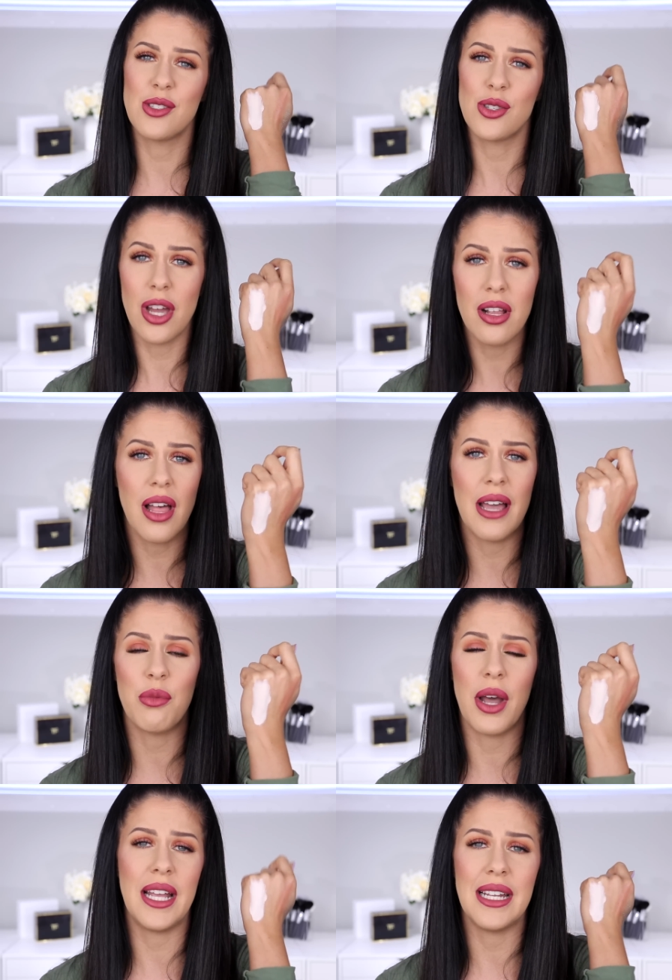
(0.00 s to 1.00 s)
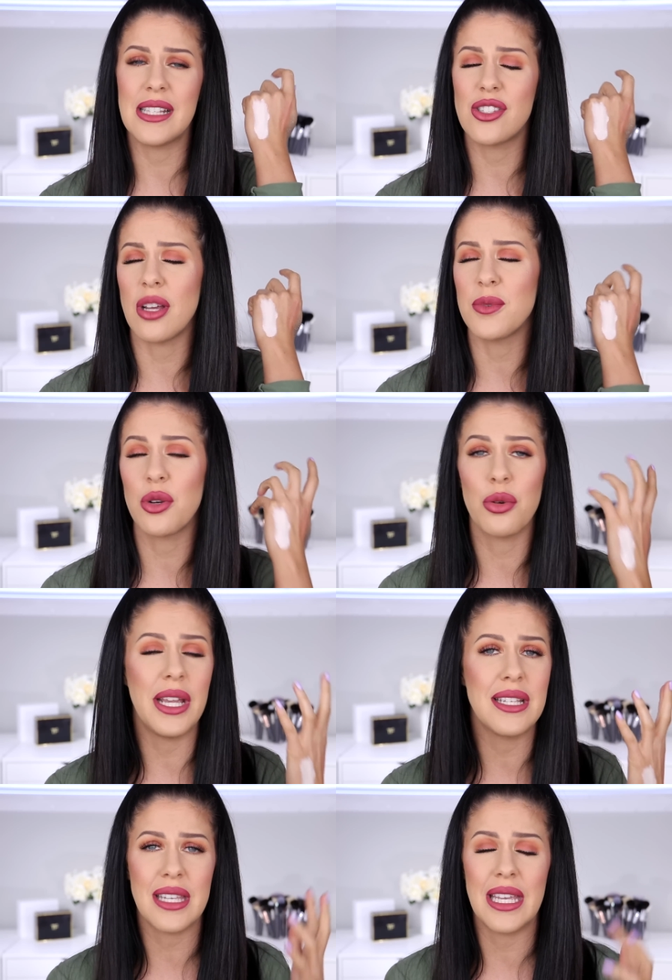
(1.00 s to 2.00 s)
So lightweight. It stops
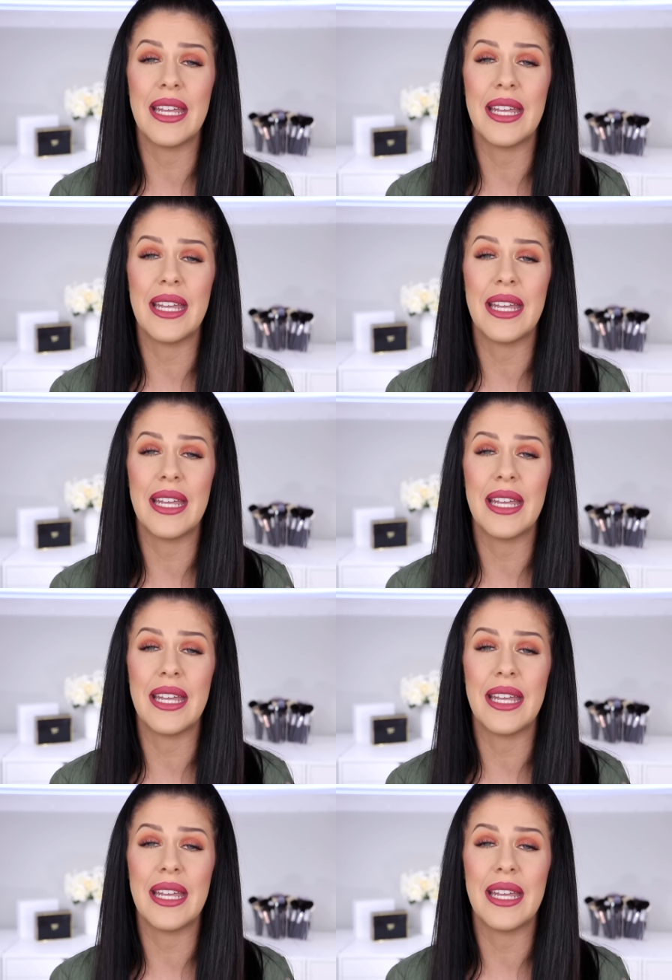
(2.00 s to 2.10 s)
creasing.